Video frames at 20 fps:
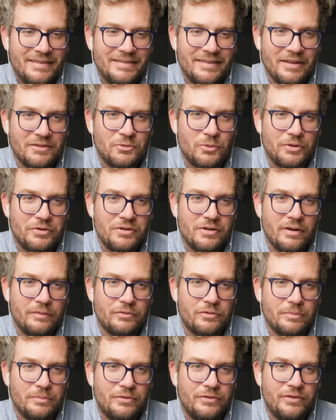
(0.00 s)
This next question
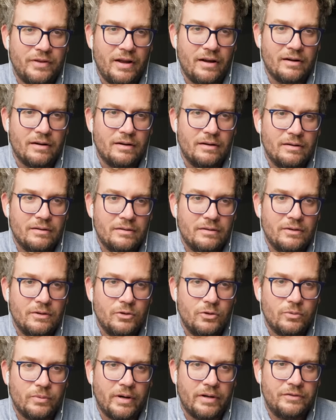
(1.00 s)
comes from Sarah,
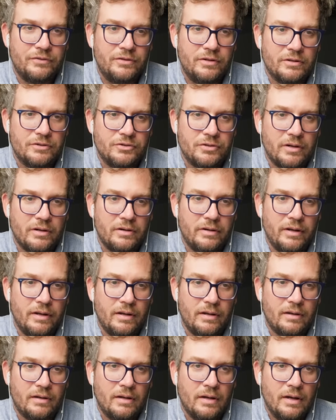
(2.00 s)
who writes, Dear John and
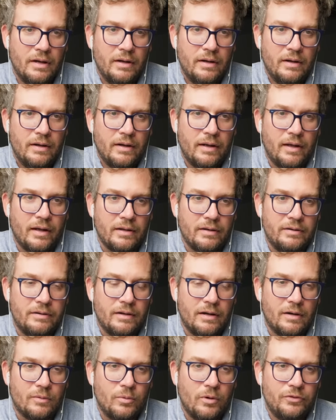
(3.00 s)
Hank, and
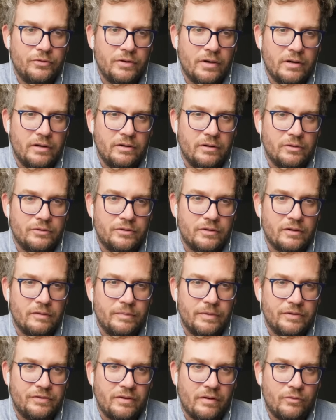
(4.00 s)
Rosianna notes there have
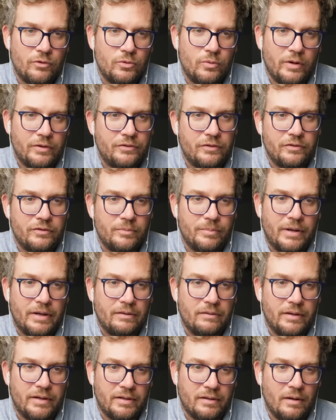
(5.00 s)
been several questions
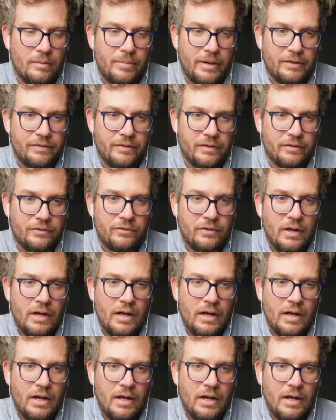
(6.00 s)
about this.